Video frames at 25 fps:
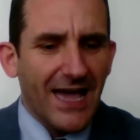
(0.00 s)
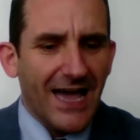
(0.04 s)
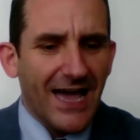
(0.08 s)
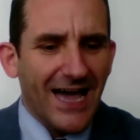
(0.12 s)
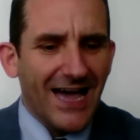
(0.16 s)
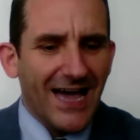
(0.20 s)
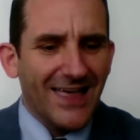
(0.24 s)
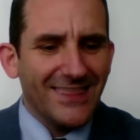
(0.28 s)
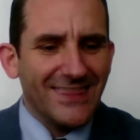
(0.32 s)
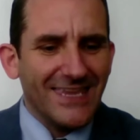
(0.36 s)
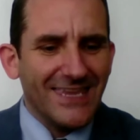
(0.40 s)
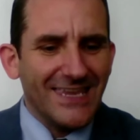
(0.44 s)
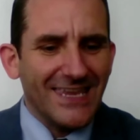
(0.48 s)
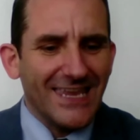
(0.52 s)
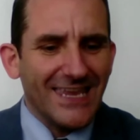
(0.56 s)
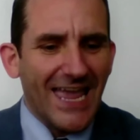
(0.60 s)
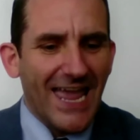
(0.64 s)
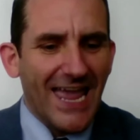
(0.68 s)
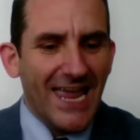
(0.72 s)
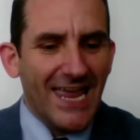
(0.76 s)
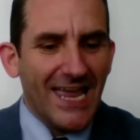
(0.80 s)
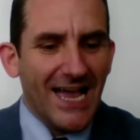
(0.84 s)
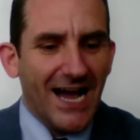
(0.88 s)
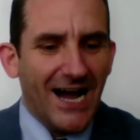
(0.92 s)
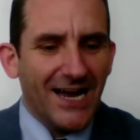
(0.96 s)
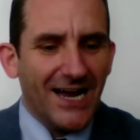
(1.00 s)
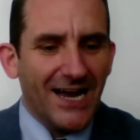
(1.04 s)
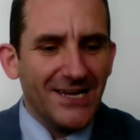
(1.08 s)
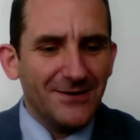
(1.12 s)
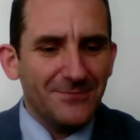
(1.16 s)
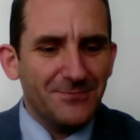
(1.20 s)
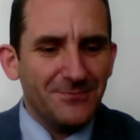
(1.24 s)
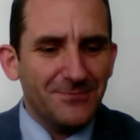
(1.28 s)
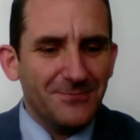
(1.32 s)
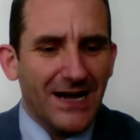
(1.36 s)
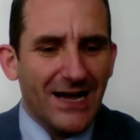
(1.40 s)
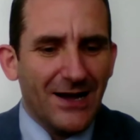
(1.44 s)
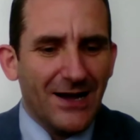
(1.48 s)
The AI
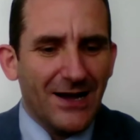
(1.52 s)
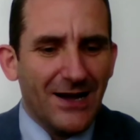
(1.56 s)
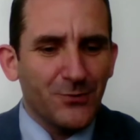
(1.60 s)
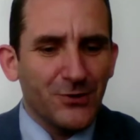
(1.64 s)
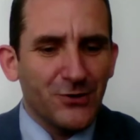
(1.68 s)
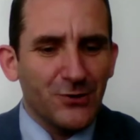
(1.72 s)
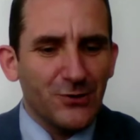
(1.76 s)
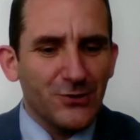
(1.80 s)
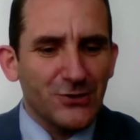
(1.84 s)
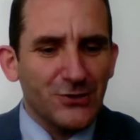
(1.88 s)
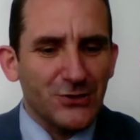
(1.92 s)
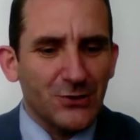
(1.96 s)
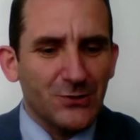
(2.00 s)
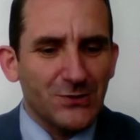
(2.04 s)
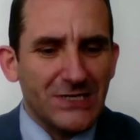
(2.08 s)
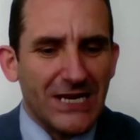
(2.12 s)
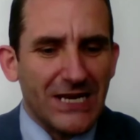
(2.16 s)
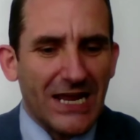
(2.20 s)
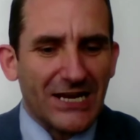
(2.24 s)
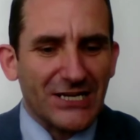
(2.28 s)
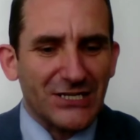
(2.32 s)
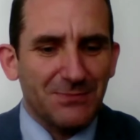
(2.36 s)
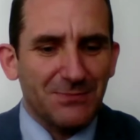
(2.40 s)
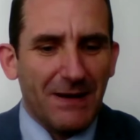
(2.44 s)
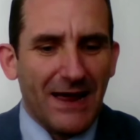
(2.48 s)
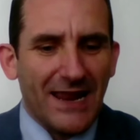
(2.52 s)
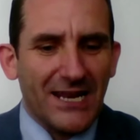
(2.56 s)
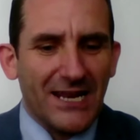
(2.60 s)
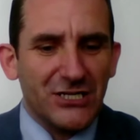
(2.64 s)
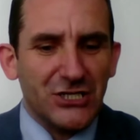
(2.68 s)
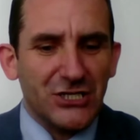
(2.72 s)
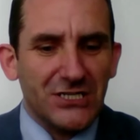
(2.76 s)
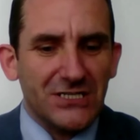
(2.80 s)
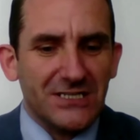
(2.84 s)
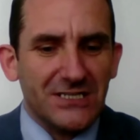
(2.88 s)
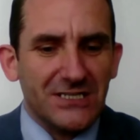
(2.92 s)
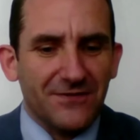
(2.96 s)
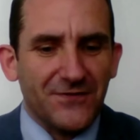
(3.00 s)
would also text
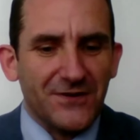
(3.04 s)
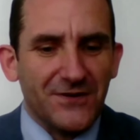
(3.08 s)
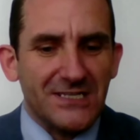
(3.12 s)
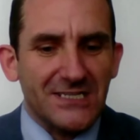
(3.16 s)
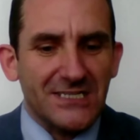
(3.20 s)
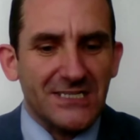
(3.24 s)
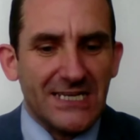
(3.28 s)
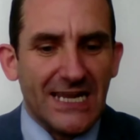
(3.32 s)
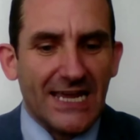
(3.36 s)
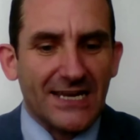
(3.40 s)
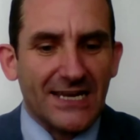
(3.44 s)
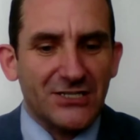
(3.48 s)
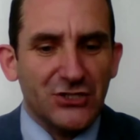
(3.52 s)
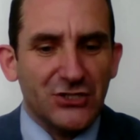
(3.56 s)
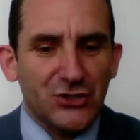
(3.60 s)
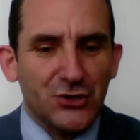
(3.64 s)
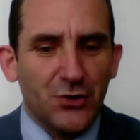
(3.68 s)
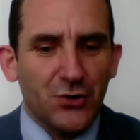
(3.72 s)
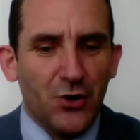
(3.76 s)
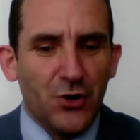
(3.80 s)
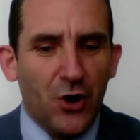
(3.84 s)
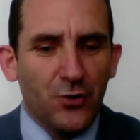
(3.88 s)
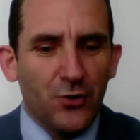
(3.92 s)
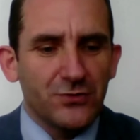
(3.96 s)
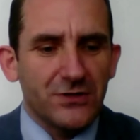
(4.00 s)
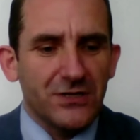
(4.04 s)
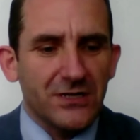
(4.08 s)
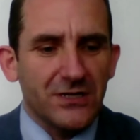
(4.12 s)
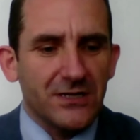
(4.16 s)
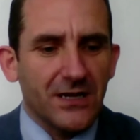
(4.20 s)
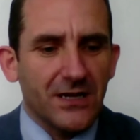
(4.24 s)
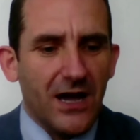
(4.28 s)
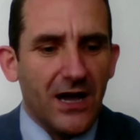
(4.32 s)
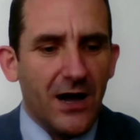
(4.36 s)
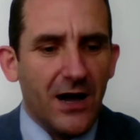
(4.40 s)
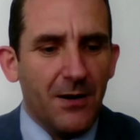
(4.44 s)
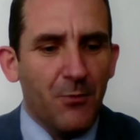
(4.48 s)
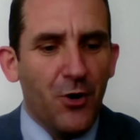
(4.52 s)
managers if it detected you
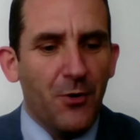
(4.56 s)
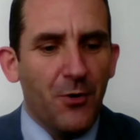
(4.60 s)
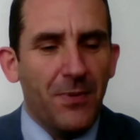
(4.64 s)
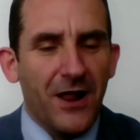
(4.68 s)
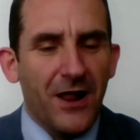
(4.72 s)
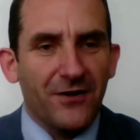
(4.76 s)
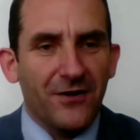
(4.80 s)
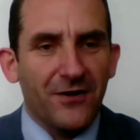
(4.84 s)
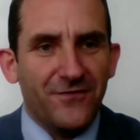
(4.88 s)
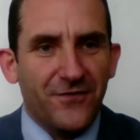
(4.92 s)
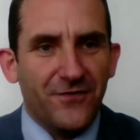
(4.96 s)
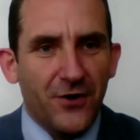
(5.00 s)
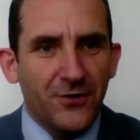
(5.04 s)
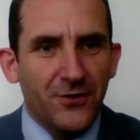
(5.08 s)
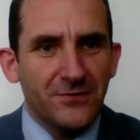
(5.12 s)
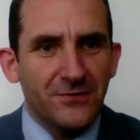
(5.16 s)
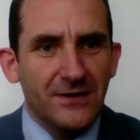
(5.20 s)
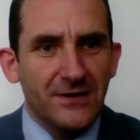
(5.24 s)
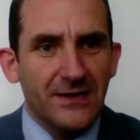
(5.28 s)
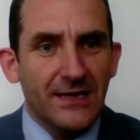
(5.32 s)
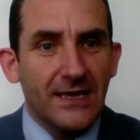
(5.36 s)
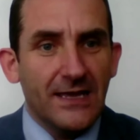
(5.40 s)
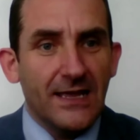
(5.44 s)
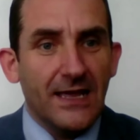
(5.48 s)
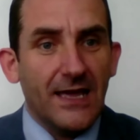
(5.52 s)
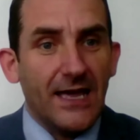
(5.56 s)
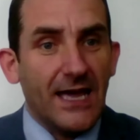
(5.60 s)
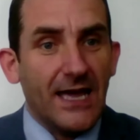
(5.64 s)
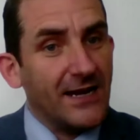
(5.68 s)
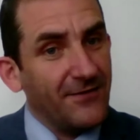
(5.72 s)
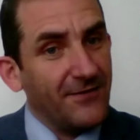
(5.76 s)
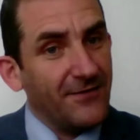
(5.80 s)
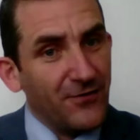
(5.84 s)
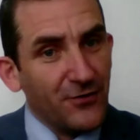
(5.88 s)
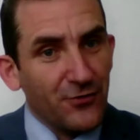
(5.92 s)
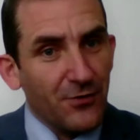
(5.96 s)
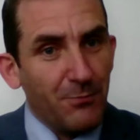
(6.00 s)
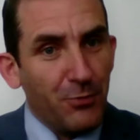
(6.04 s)
holding a mobile phone, and
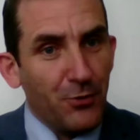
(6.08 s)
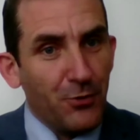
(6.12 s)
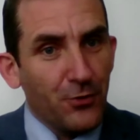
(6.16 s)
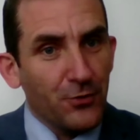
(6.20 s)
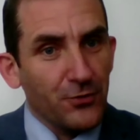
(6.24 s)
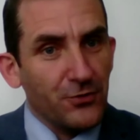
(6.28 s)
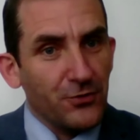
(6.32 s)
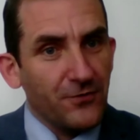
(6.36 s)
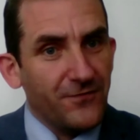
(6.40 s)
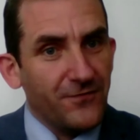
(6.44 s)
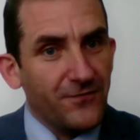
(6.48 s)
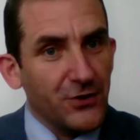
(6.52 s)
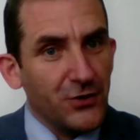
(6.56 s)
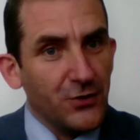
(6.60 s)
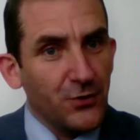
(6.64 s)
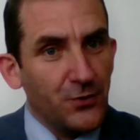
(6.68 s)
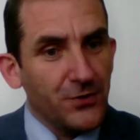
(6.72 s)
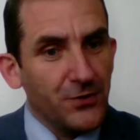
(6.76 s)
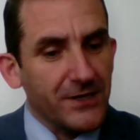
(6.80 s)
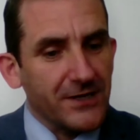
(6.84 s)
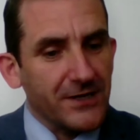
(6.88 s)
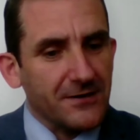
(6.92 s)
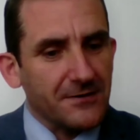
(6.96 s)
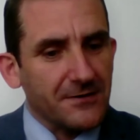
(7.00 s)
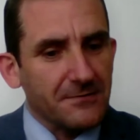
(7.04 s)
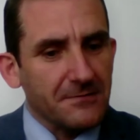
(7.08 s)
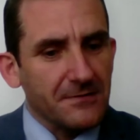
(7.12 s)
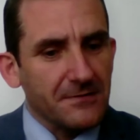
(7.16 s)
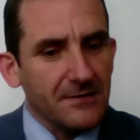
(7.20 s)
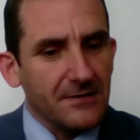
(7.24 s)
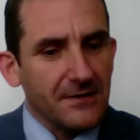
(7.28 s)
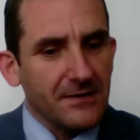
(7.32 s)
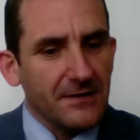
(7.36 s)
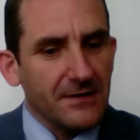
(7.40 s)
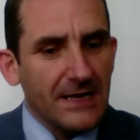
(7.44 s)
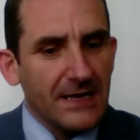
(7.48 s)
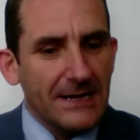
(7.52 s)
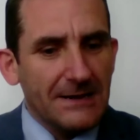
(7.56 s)
even report you for yawning.
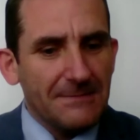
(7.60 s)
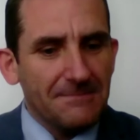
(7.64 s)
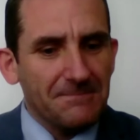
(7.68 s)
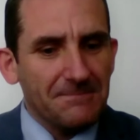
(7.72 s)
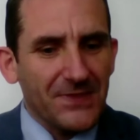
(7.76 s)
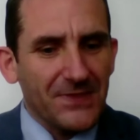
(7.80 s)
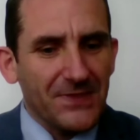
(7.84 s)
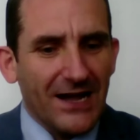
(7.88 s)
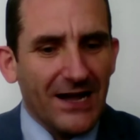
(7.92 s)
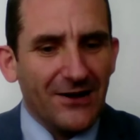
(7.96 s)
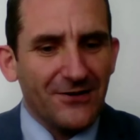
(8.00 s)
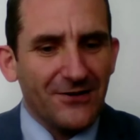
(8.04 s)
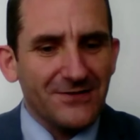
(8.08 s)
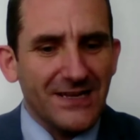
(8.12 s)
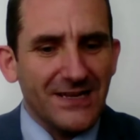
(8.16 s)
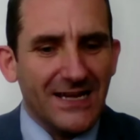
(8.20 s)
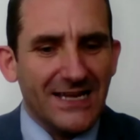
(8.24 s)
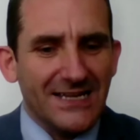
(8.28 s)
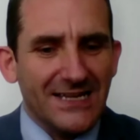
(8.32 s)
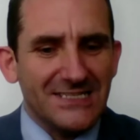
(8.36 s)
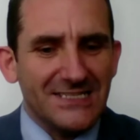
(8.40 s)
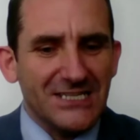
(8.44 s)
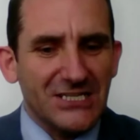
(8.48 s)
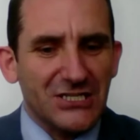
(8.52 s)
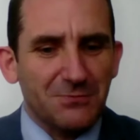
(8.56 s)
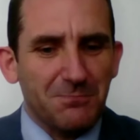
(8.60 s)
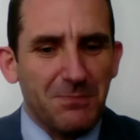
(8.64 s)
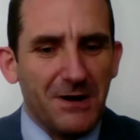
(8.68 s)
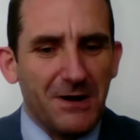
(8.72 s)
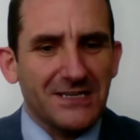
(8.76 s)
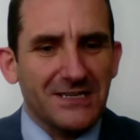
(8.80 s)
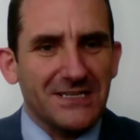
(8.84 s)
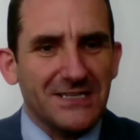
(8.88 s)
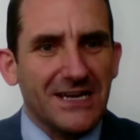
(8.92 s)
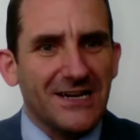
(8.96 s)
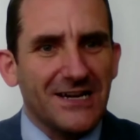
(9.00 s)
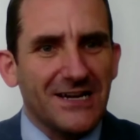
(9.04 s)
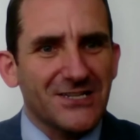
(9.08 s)
Now,
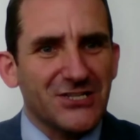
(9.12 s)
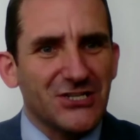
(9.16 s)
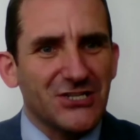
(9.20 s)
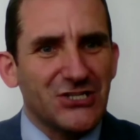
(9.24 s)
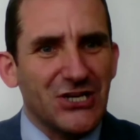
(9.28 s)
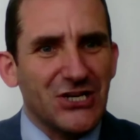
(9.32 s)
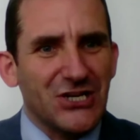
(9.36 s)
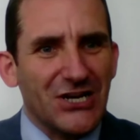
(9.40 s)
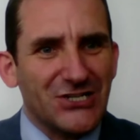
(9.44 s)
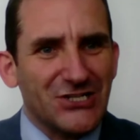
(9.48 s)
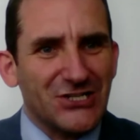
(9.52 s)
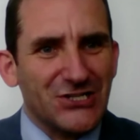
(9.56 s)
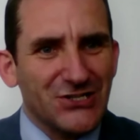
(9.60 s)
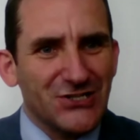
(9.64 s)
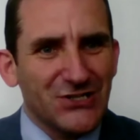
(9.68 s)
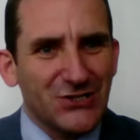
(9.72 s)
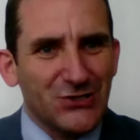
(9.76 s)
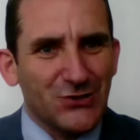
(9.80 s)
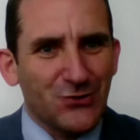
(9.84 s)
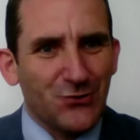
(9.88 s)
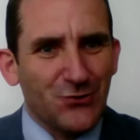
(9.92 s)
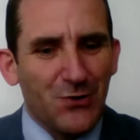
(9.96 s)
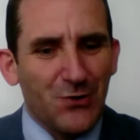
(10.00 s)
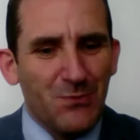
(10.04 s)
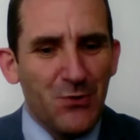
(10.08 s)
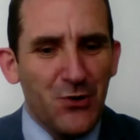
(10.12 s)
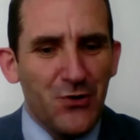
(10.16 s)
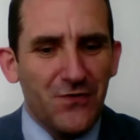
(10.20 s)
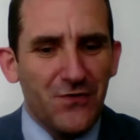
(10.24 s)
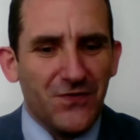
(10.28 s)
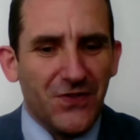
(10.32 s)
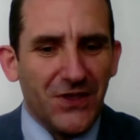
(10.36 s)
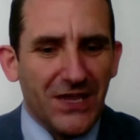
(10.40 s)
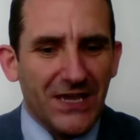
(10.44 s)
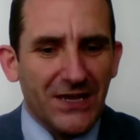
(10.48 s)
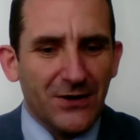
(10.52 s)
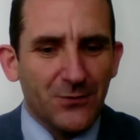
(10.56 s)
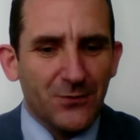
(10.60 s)
despite our suggestions to remove
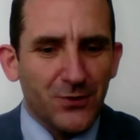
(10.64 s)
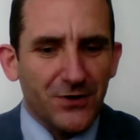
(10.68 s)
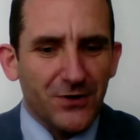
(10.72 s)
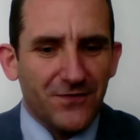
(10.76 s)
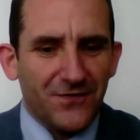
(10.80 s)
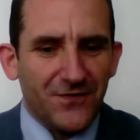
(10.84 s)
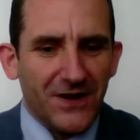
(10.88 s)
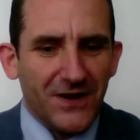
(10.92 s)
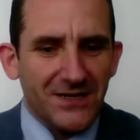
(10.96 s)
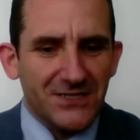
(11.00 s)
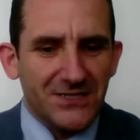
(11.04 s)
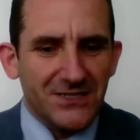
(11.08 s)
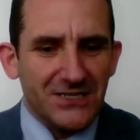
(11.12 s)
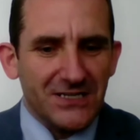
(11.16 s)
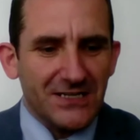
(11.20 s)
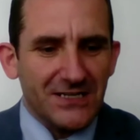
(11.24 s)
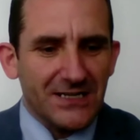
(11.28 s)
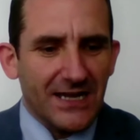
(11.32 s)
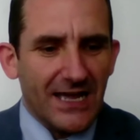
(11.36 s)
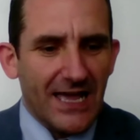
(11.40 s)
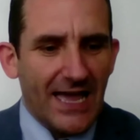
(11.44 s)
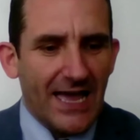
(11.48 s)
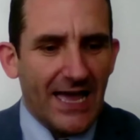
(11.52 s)
the inward-facing